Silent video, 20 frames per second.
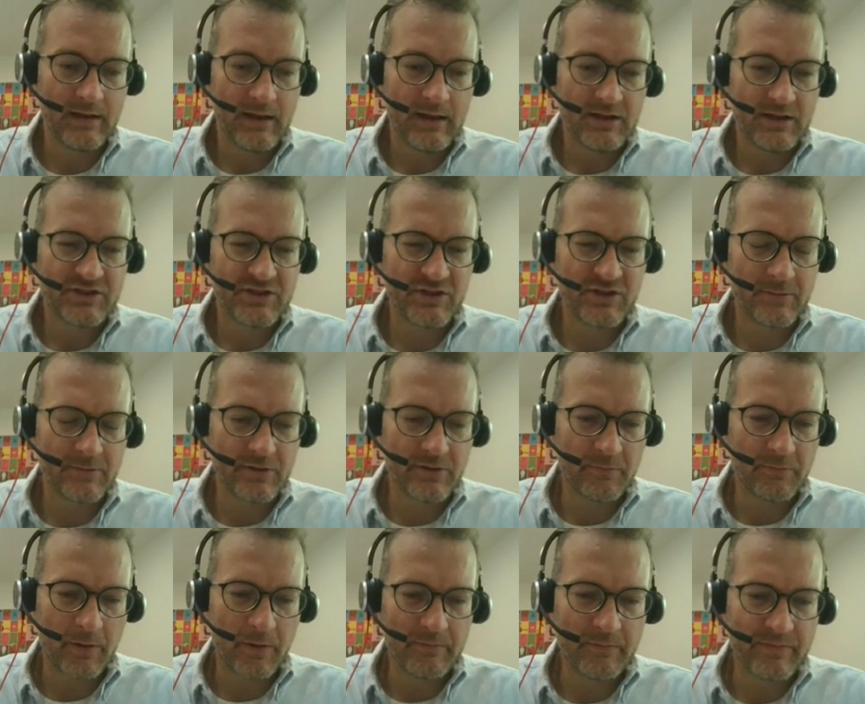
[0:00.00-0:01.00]
So the
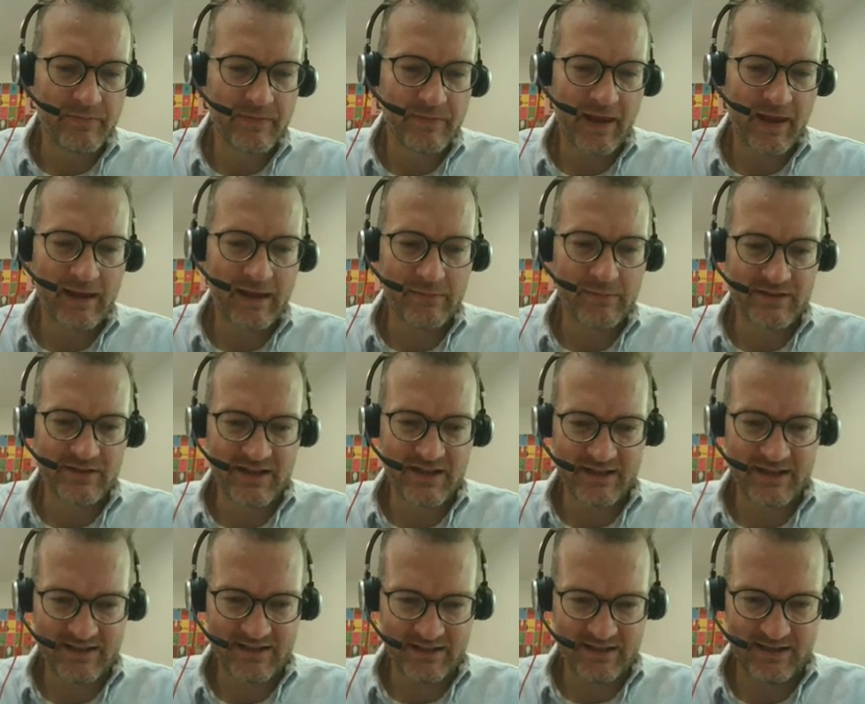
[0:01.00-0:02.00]
problem came is
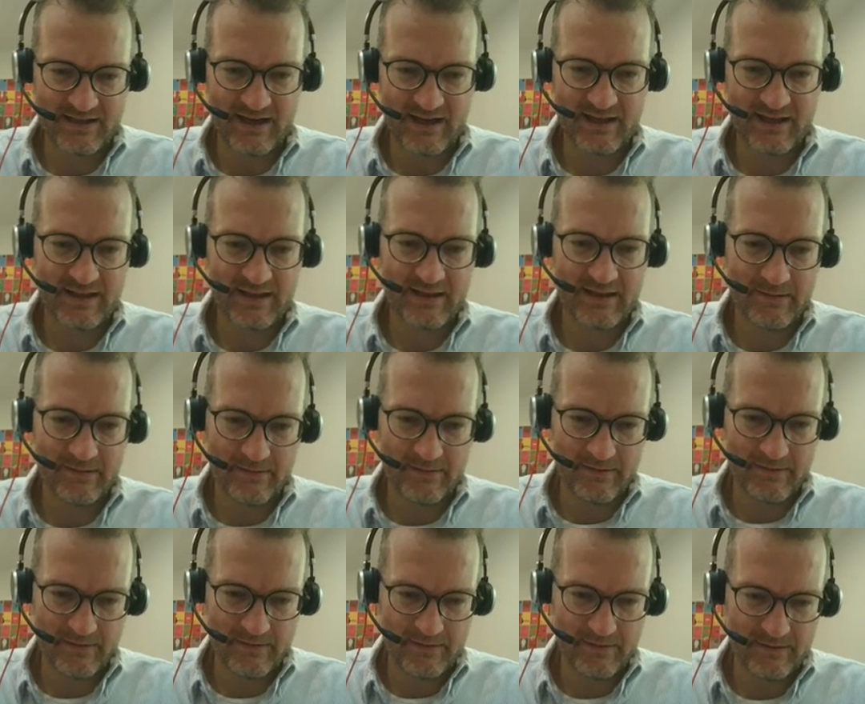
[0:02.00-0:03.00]
that
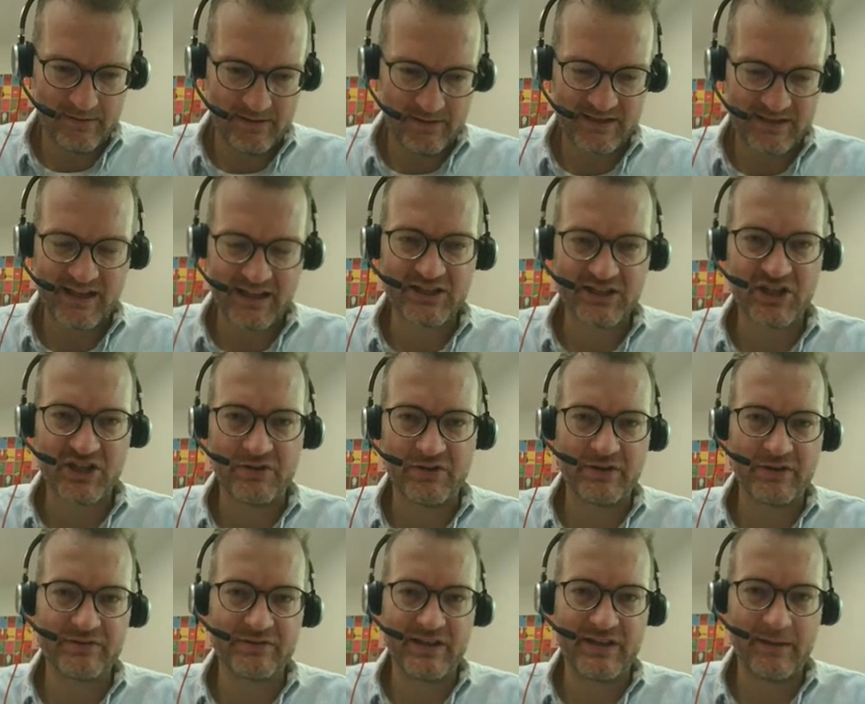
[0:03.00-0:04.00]
the static generator
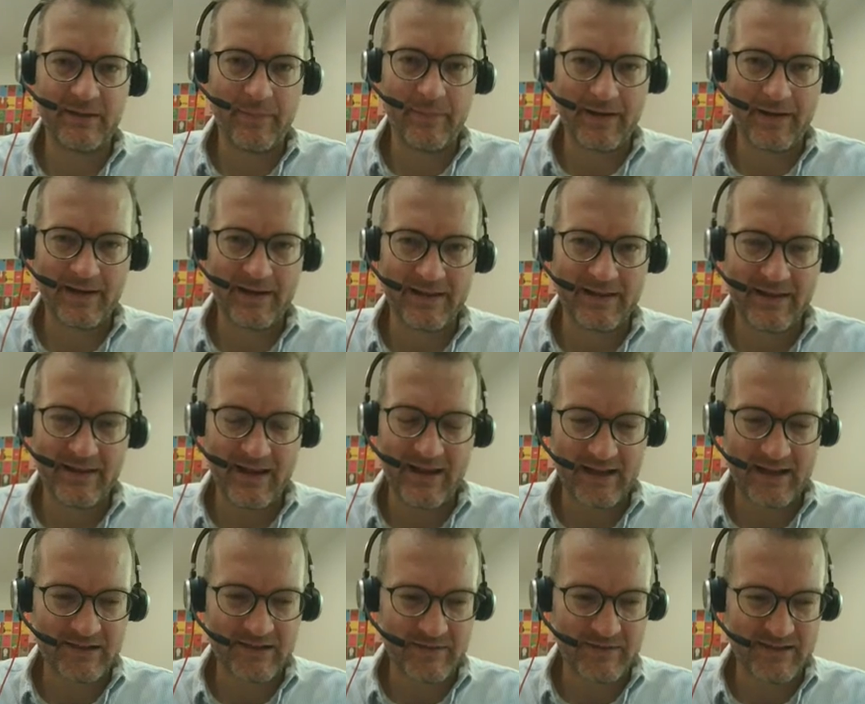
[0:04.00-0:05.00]
was getting bigger, and there
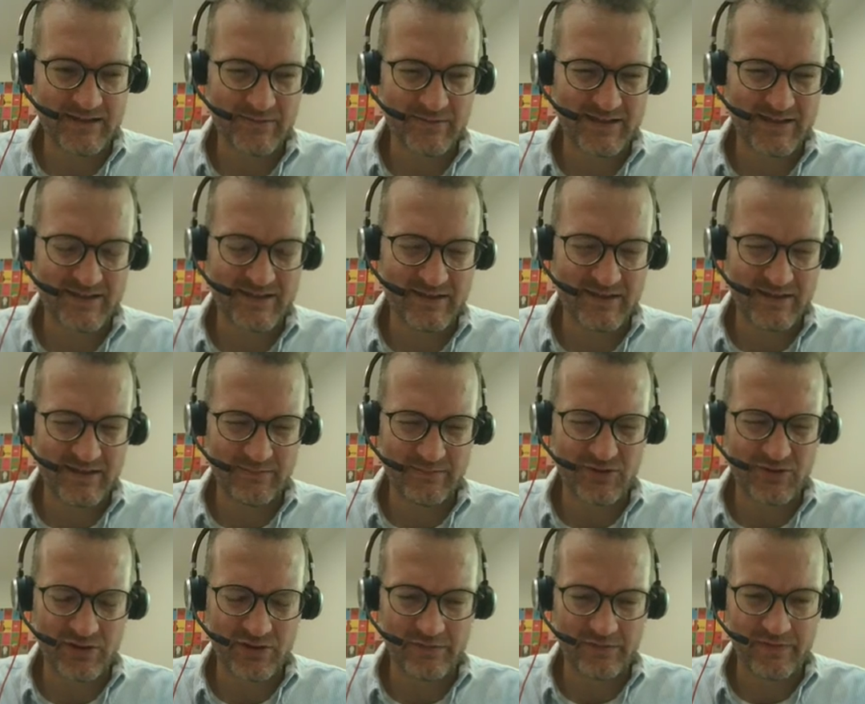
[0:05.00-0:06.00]
had to be some
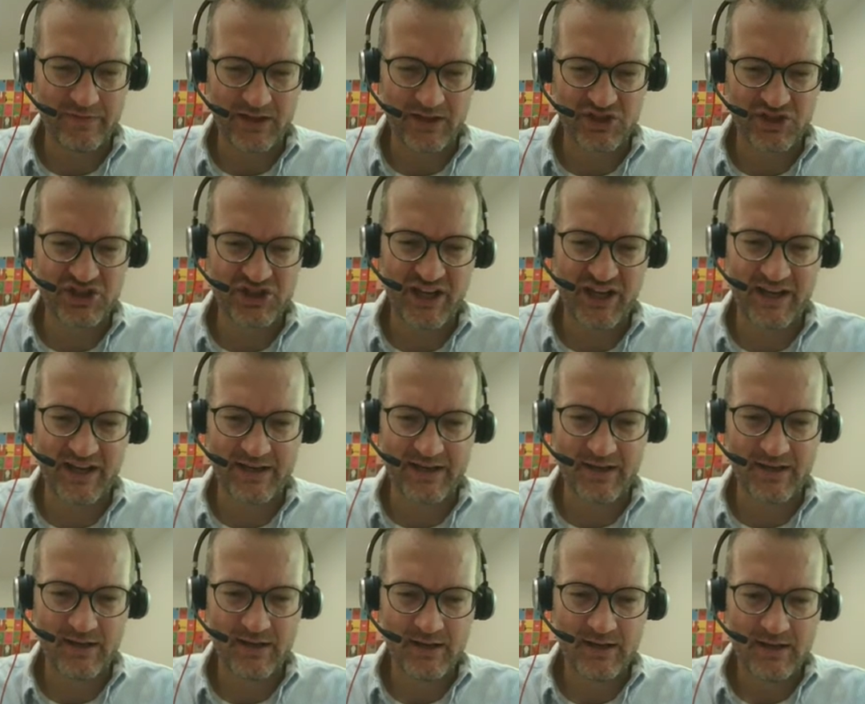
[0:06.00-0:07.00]
sort of like shared
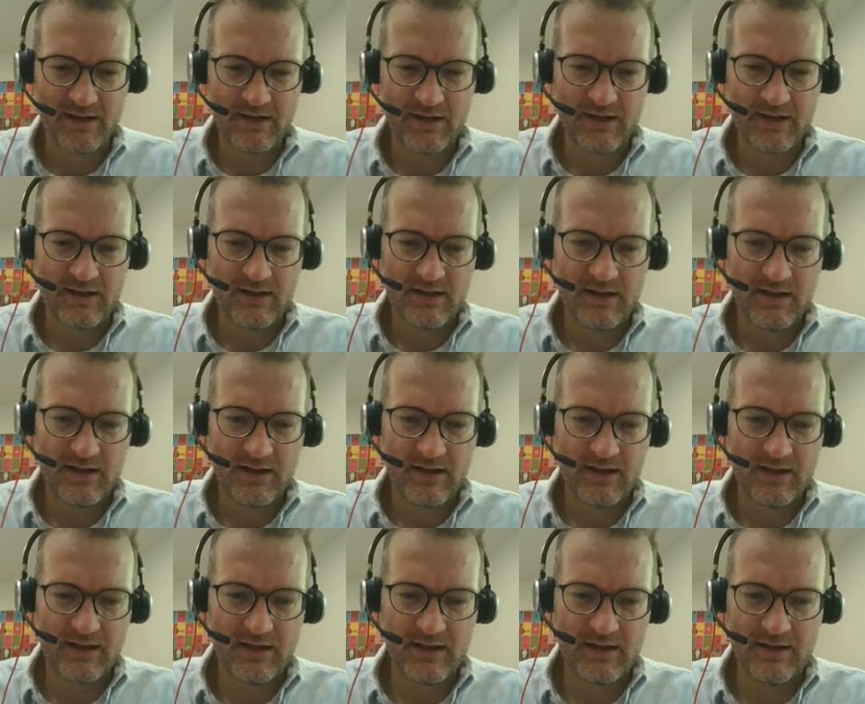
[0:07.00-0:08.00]

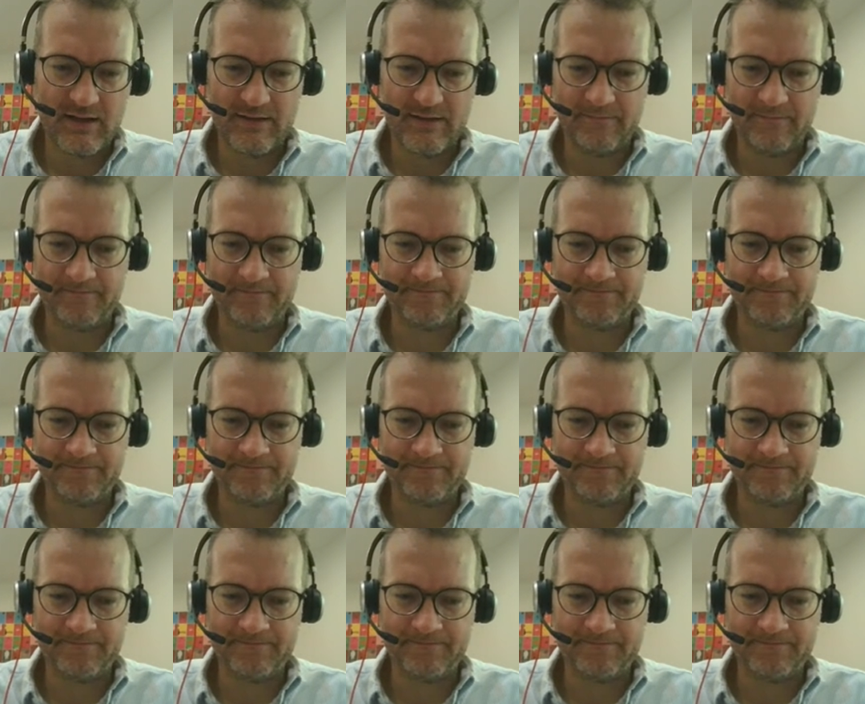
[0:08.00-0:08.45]
files